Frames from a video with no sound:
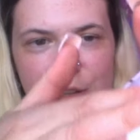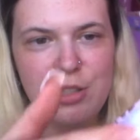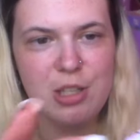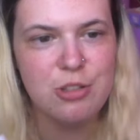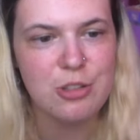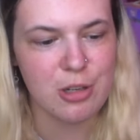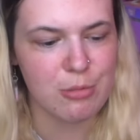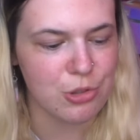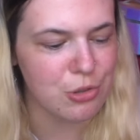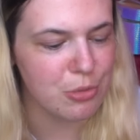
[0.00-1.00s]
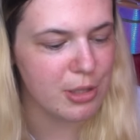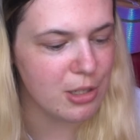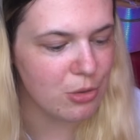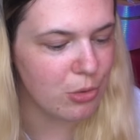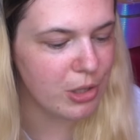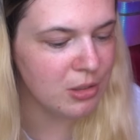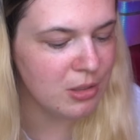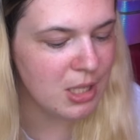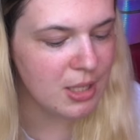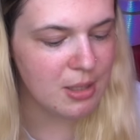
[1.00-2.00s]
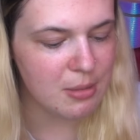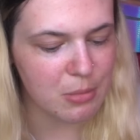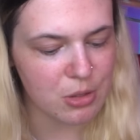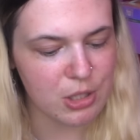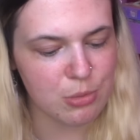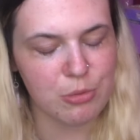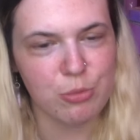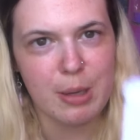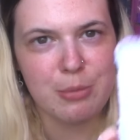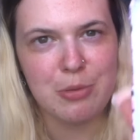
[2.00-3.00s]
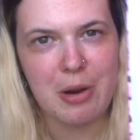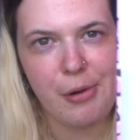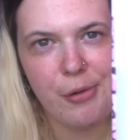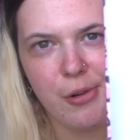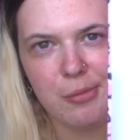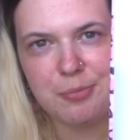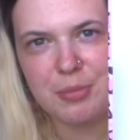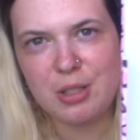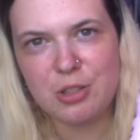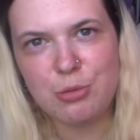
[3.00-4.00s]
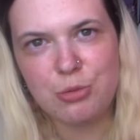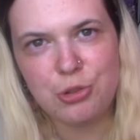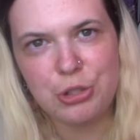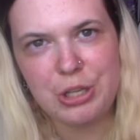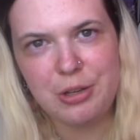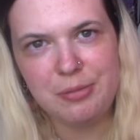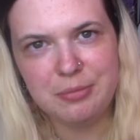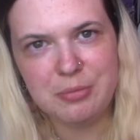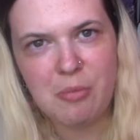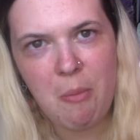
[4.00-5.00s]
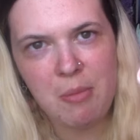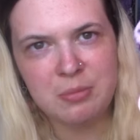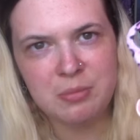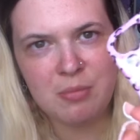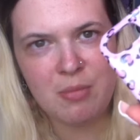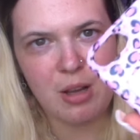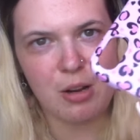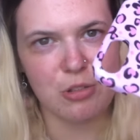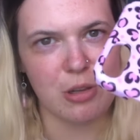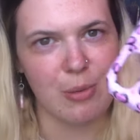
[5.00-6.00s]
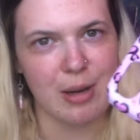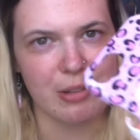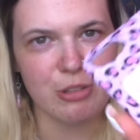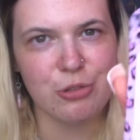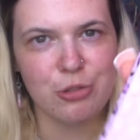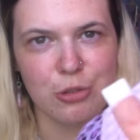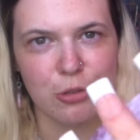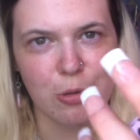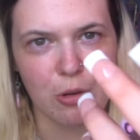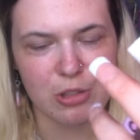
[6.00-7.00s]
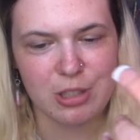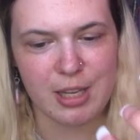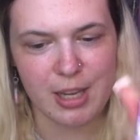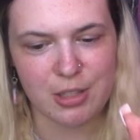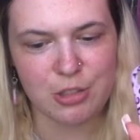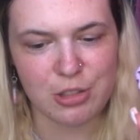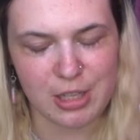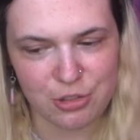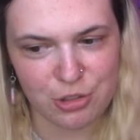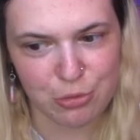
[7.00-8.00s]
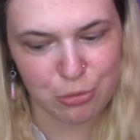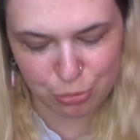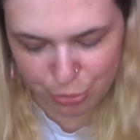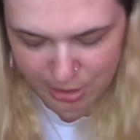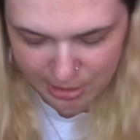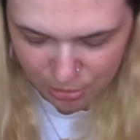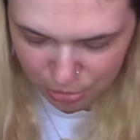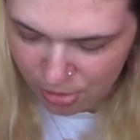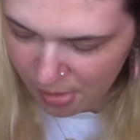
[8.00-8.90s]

on the inside, which is really annoying, but this one wraps around, and this was Shein. I was like, wow, that's such a good quality case because it actually looks really good.